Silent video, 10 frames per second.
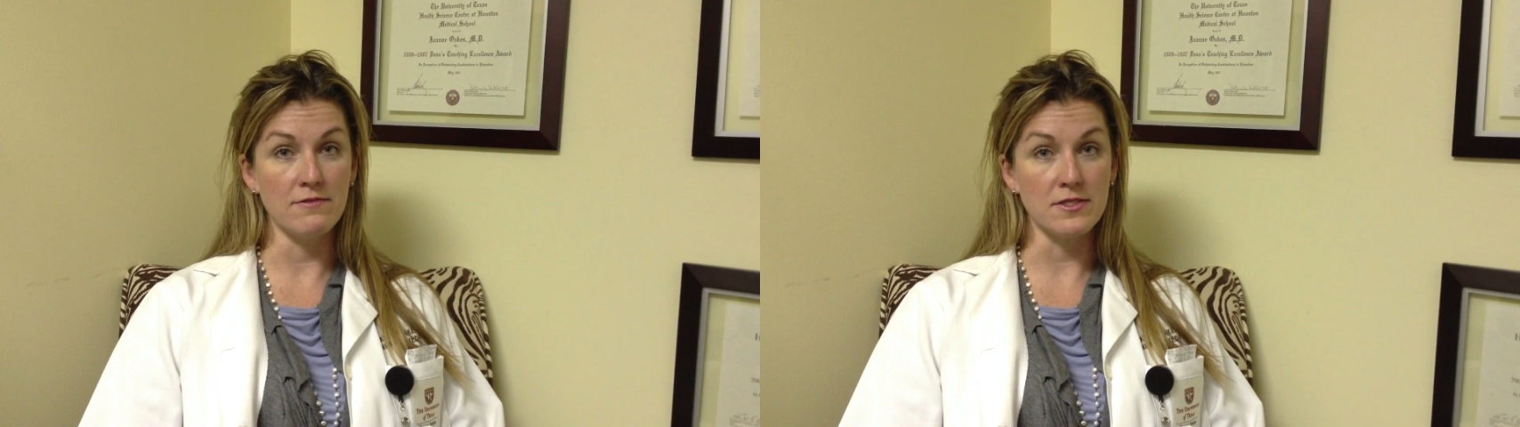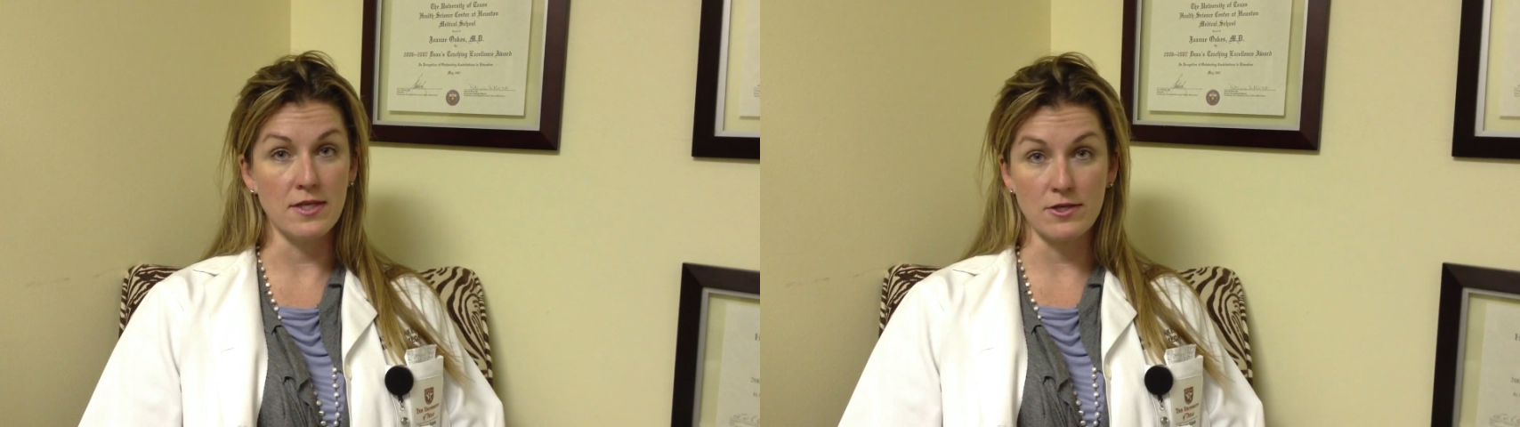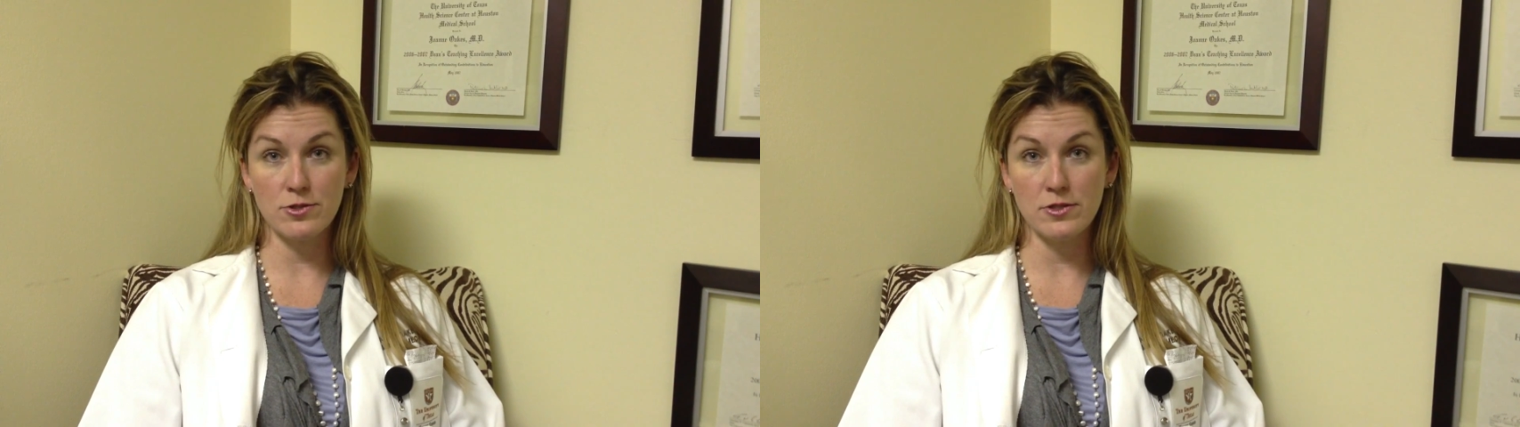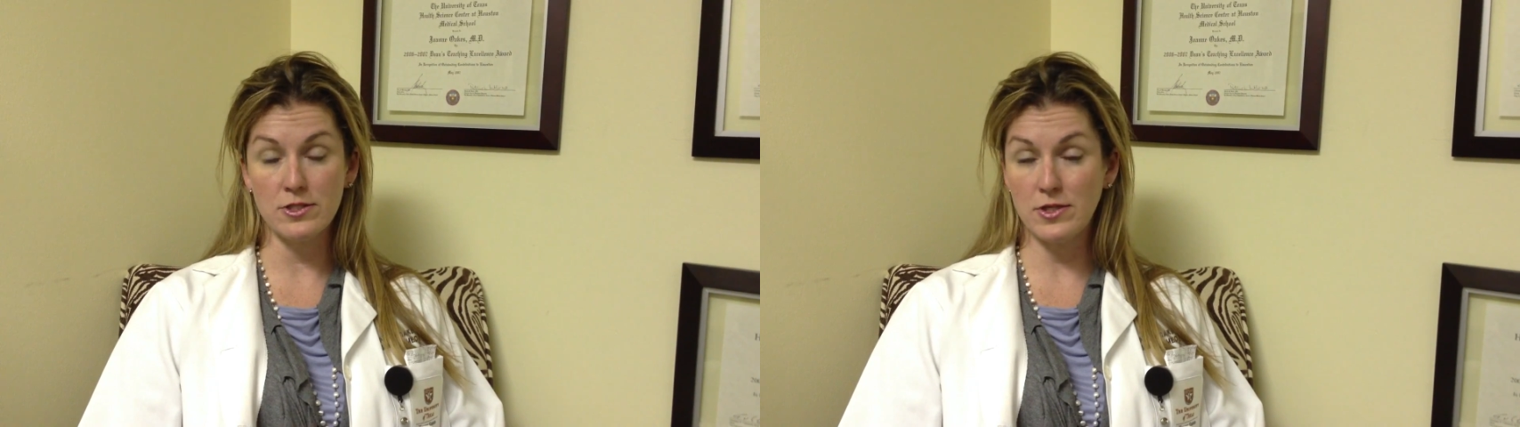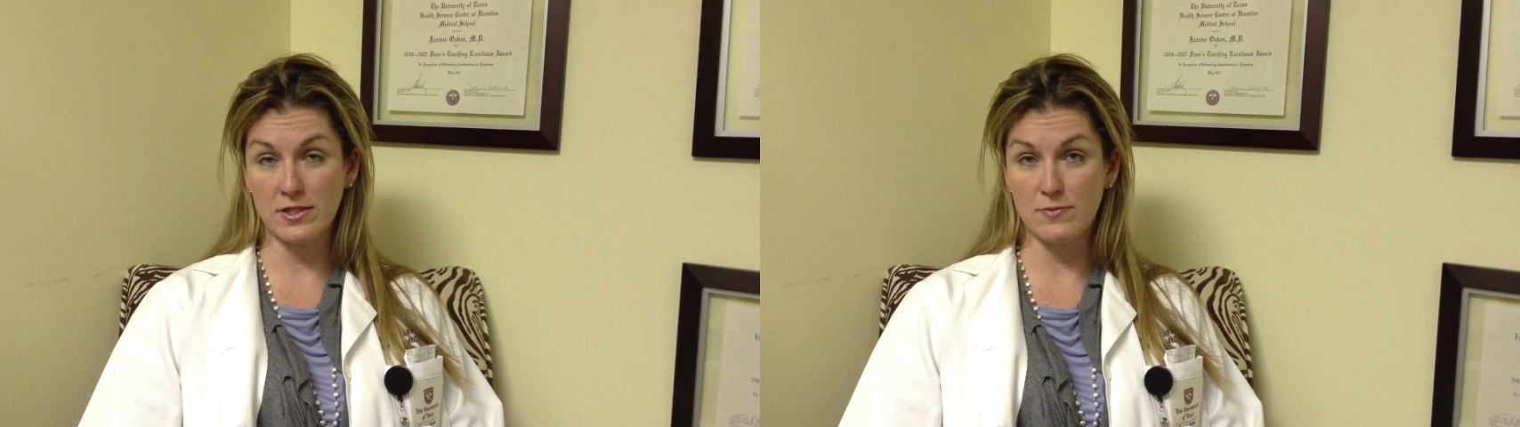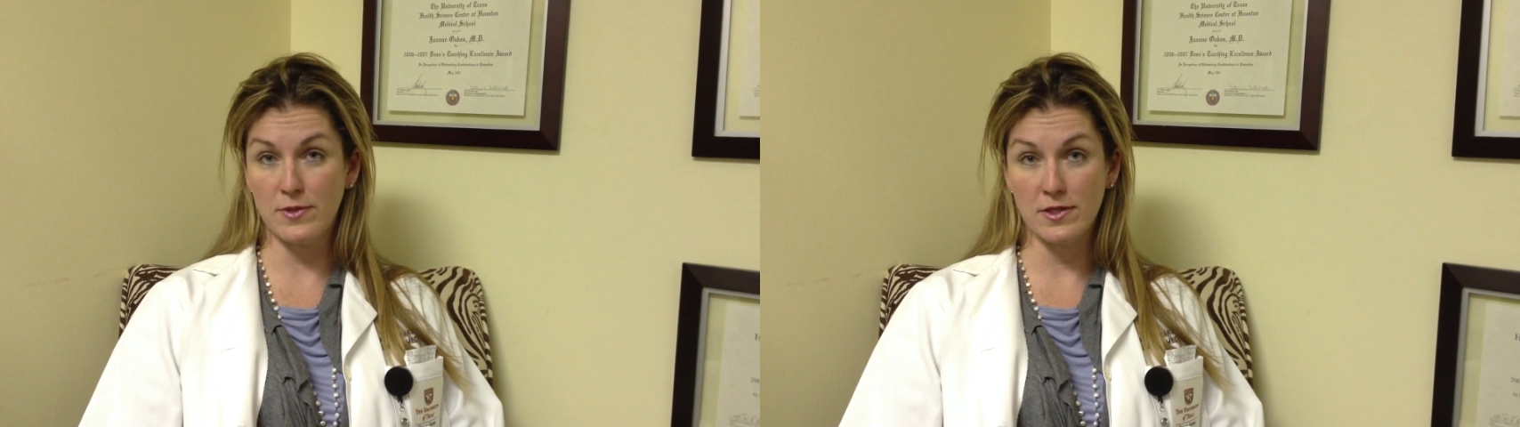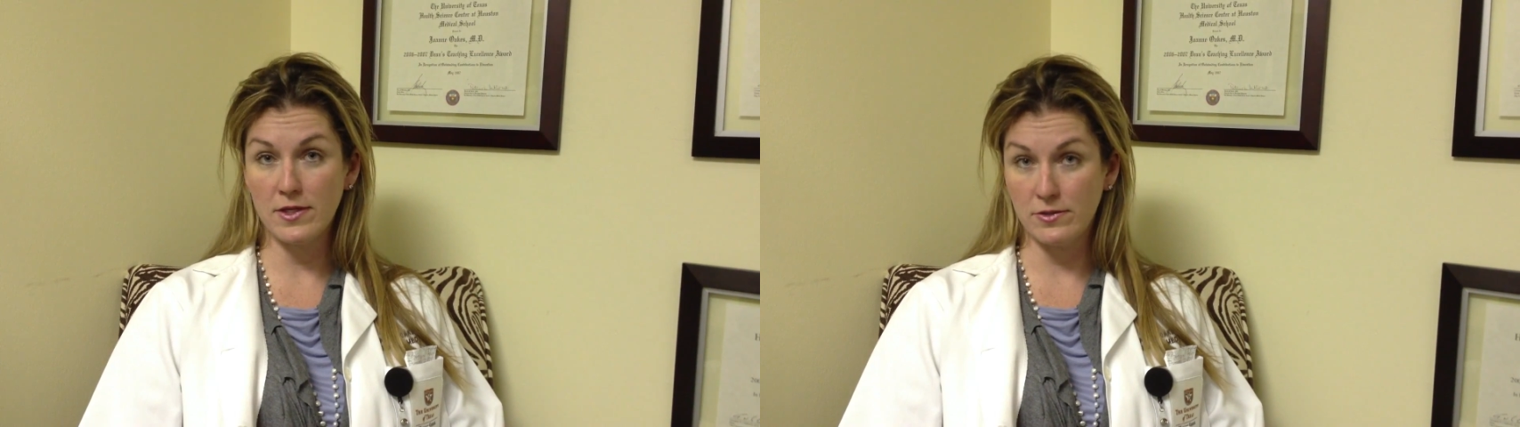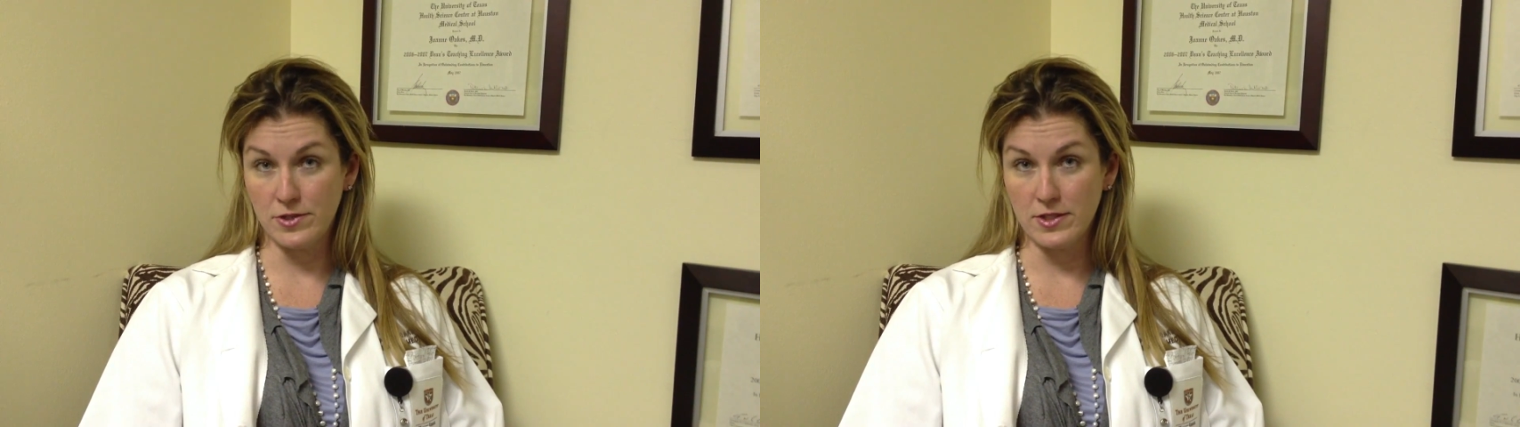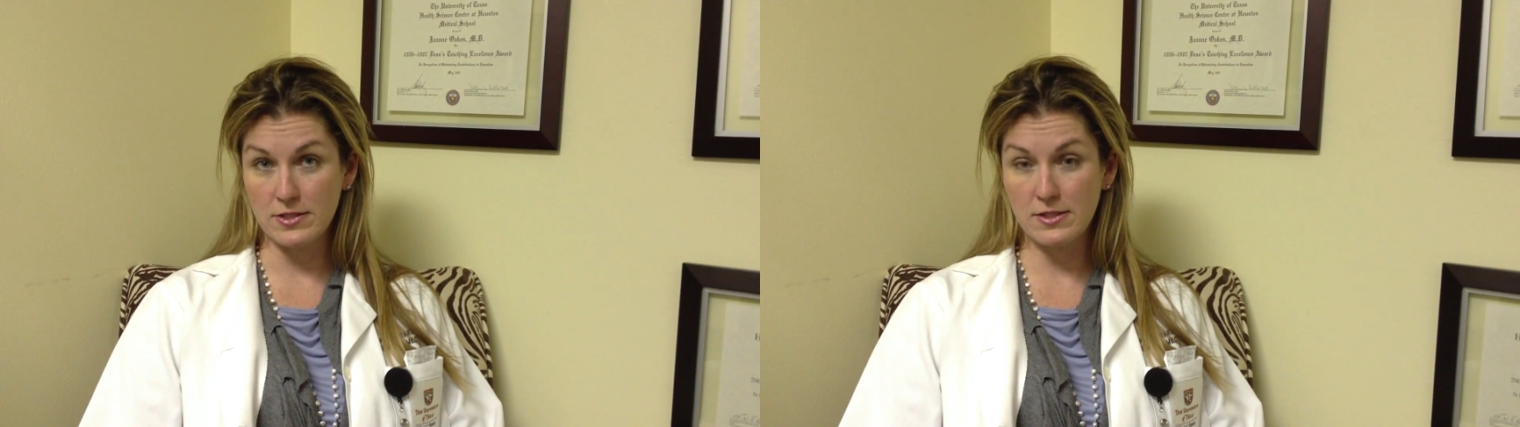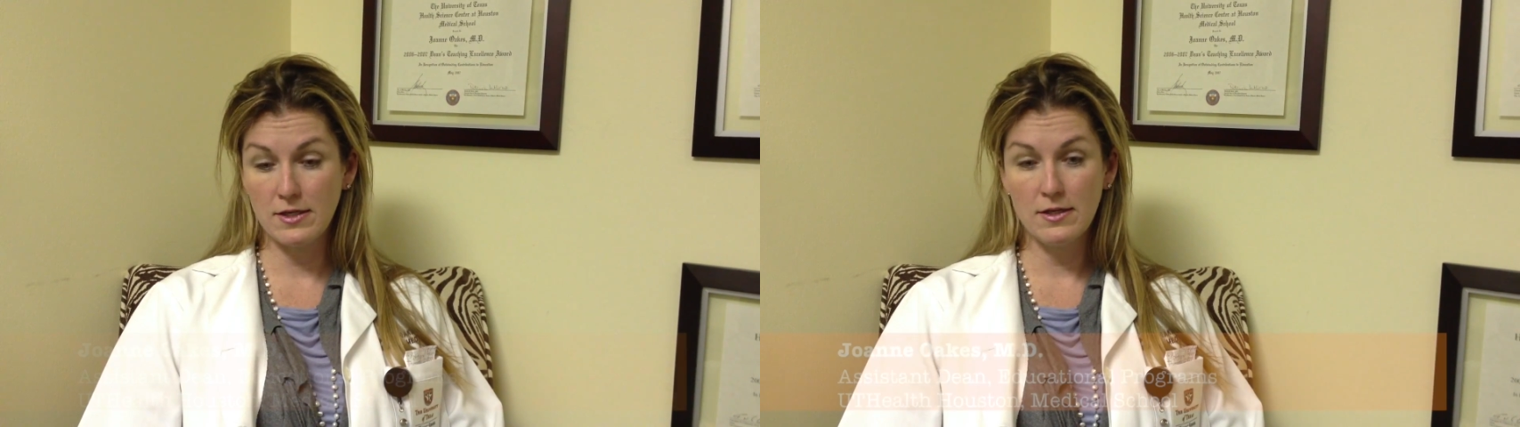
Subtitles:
sexually transmitted illness